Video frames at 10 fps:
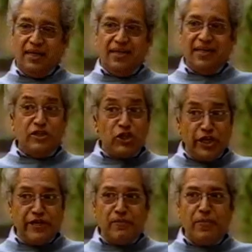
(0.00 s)
Children
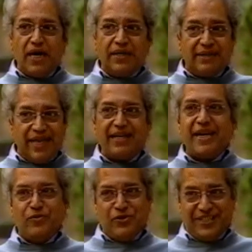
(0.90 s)
part, that I
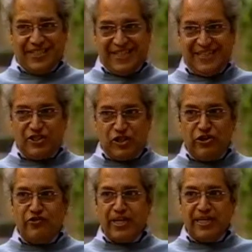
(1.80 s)
wouldn't say. The
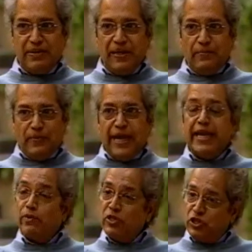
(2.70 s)
children, playing with
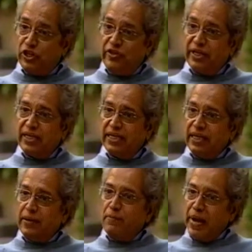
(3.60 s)
children,
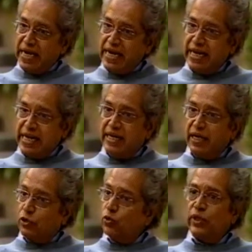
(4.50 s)
men in India
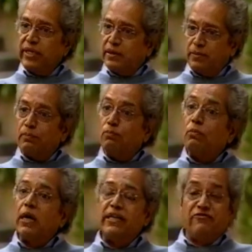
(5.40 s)
do it,
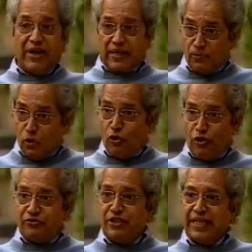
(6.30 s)
in fact, more
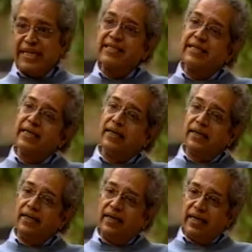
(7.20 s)
often than, say,
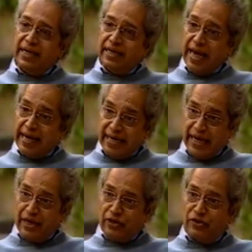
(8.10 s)
in any
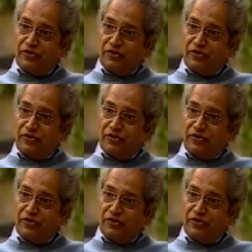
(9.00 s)
kind of,